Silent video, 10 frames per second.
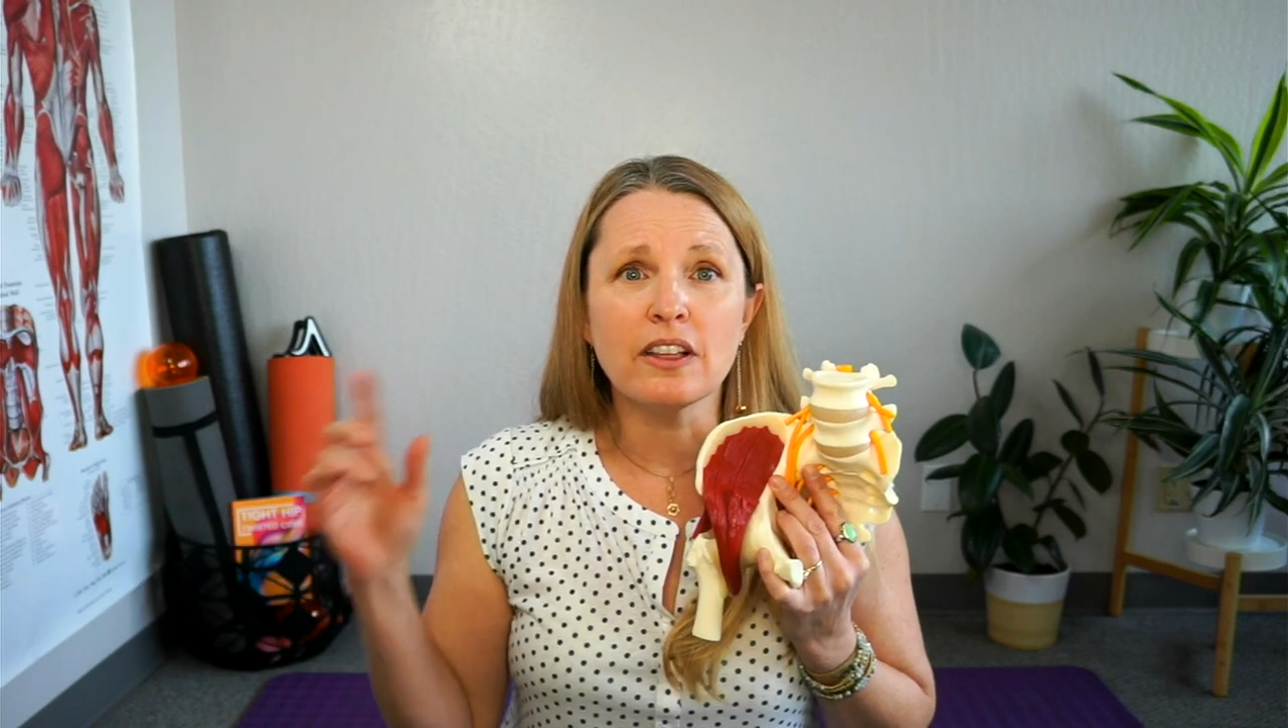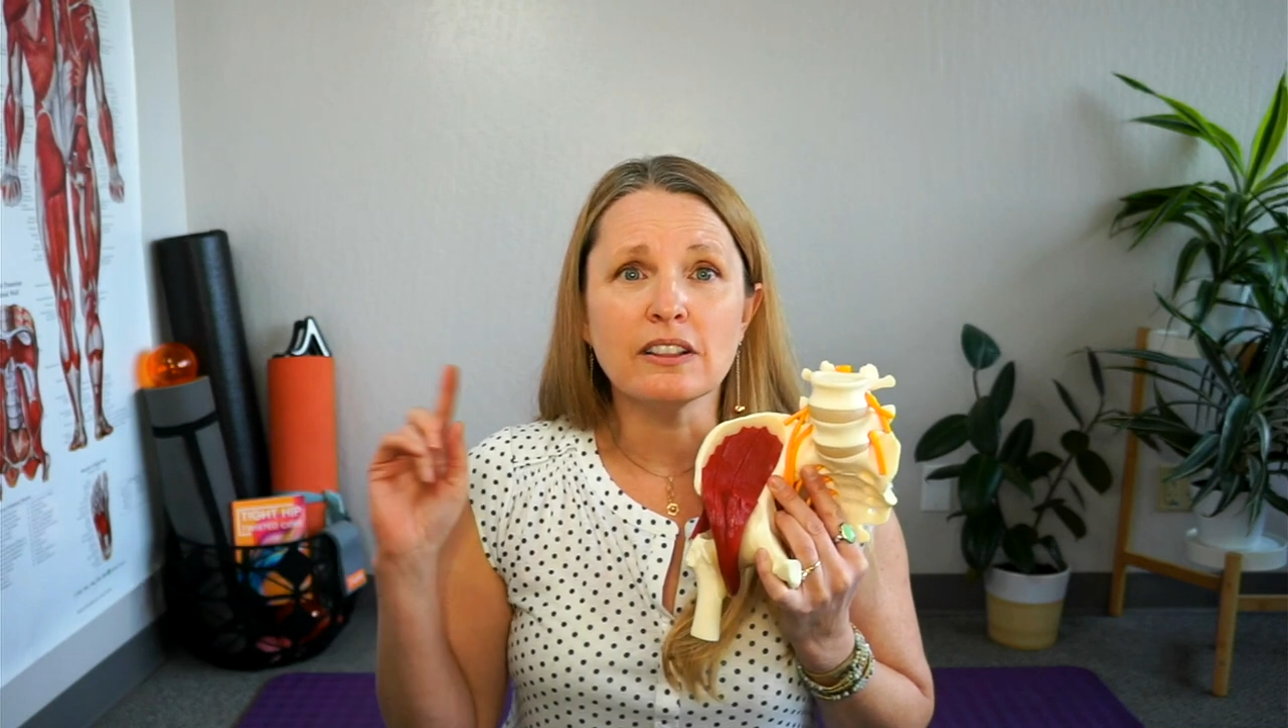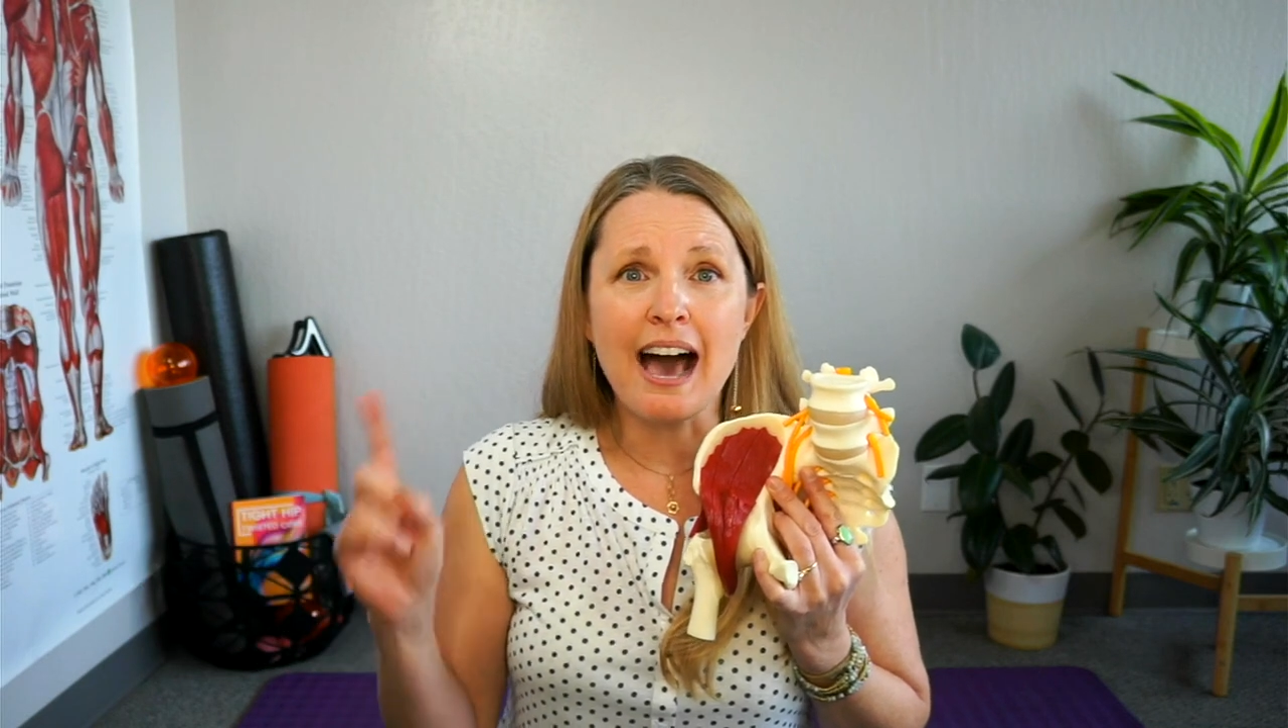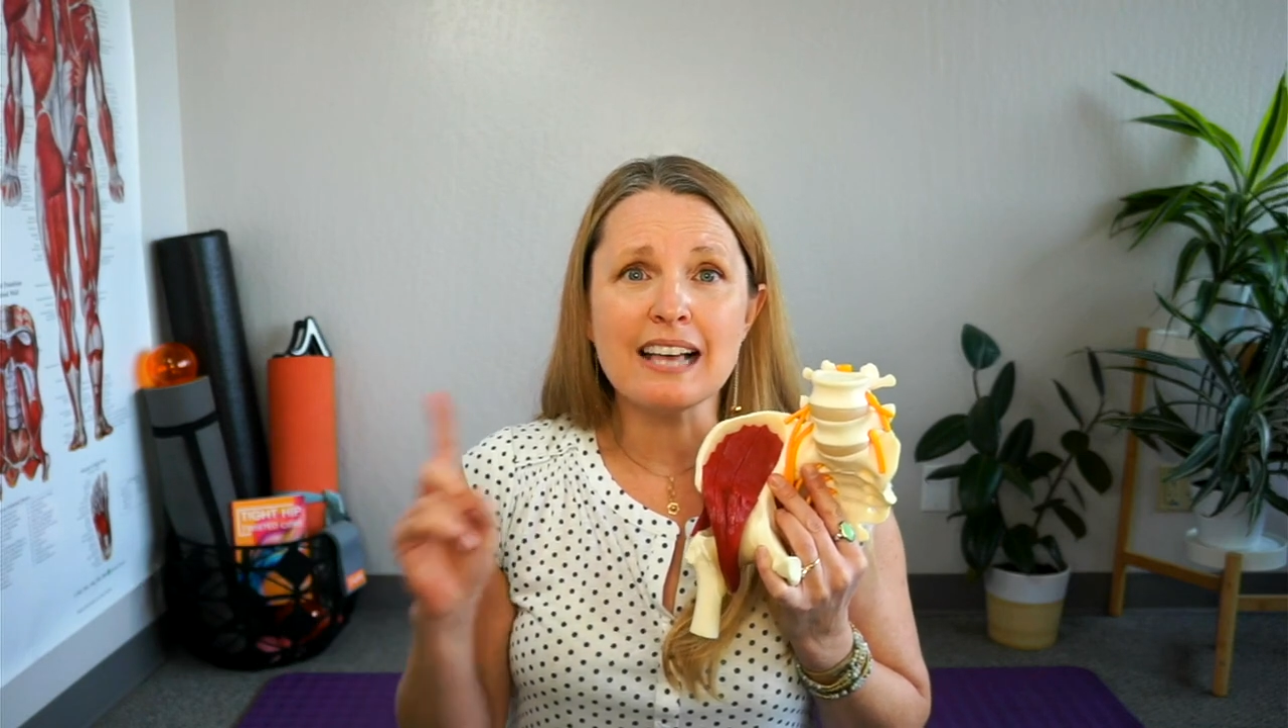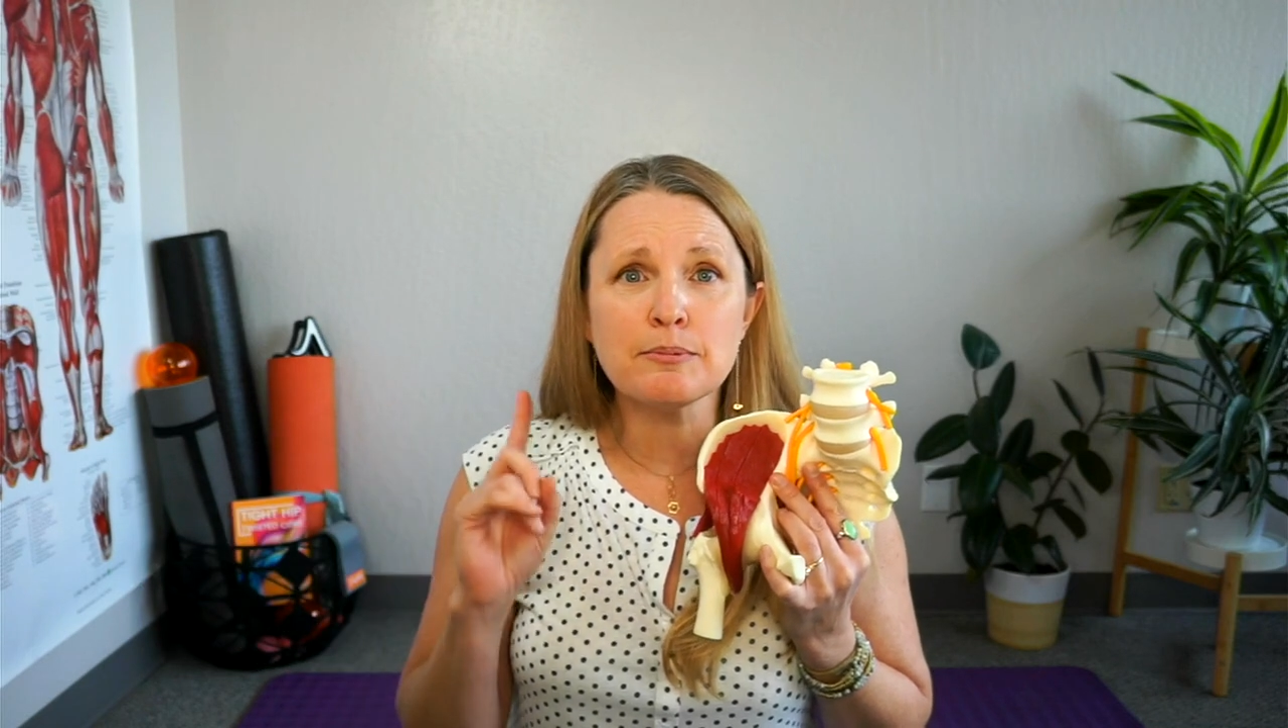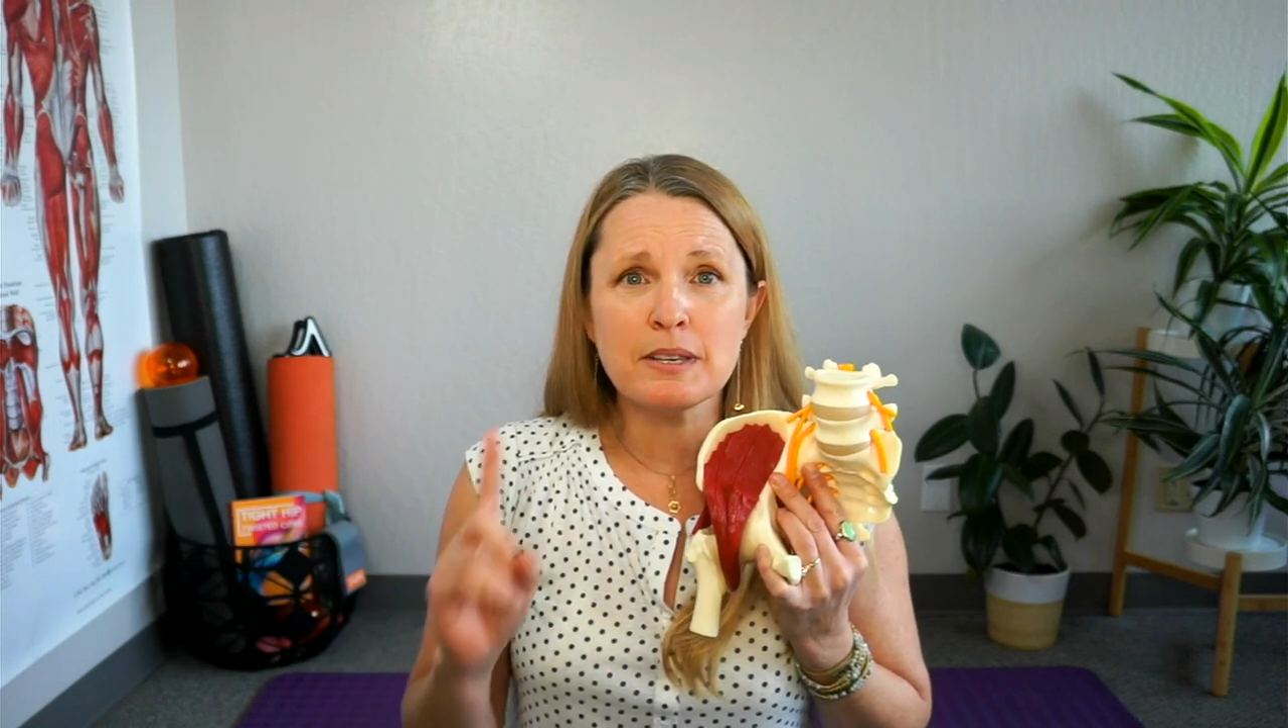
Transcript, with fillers: last